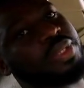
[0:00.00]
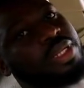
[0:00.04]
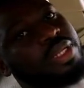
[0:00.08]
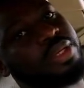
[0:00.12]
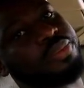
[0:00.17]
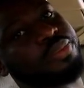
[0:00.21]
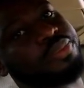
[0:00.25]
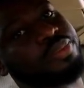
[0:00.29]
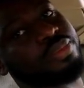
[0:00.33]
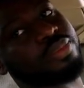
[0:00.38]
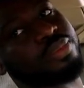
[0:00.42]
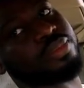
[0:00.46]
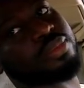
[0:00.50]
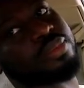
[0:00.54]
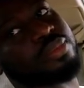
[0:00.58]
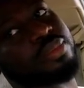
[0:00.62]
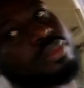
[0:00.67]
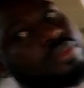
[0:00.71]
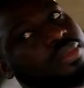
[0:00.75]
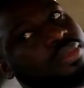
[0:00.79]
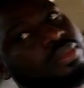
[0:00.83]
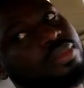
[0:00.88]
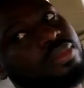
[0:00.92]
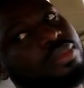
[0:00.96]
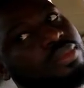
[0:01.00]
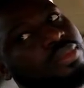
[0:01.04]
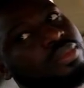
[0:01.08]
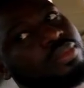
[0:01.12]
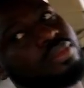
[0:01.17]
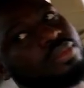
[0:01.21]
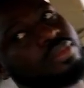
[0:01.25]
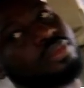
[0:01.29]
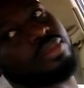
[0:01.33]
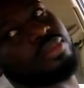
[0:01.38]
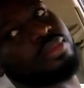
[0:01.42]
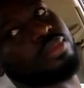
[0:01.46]
there. Yeah, we
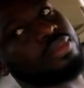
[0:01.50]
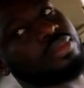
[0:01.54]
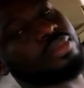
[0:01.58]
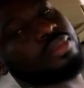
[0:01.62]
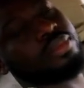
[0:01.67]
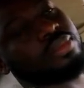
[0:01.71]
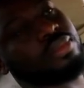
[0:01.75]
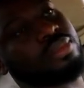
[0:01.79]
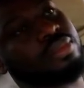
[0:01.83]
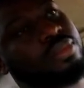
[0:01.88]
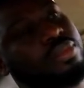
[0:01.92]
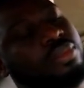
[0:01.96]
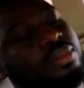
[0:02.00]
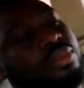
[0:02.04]
won't be there for the